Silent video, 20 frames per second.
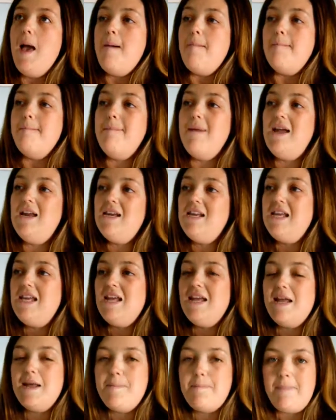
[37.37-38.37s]

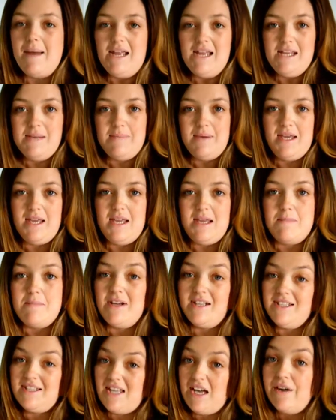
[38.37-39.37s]
many baby
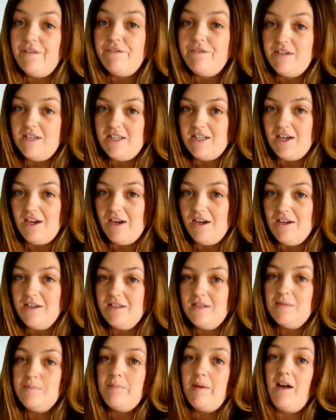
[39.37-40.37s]
must-have videos,
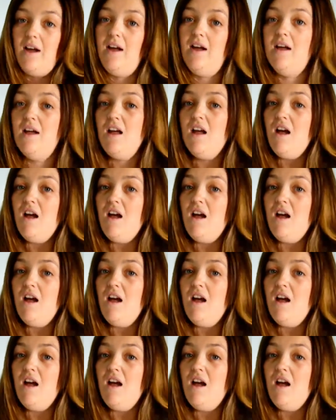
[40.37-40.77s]
but